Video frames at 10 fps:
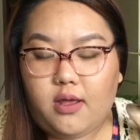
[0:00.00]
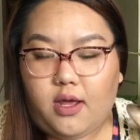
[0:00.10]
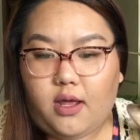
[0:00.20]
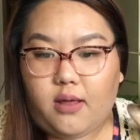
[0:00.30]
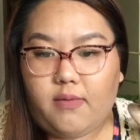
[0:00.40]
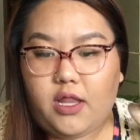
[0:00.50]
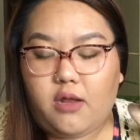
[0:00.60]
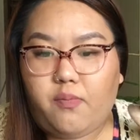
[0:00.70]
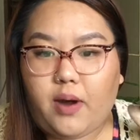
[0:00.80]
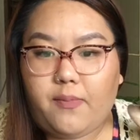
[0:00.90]
And
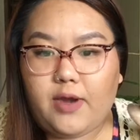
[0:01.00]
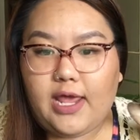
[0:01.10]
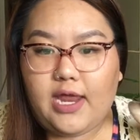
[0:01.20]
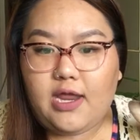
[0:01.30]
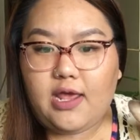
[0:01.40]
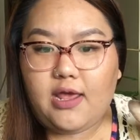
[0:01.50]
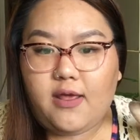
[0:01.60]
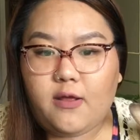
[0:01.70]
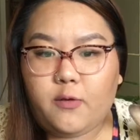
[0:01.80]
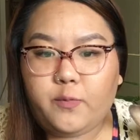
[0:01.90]
then
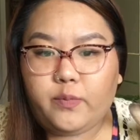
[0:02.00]
propagating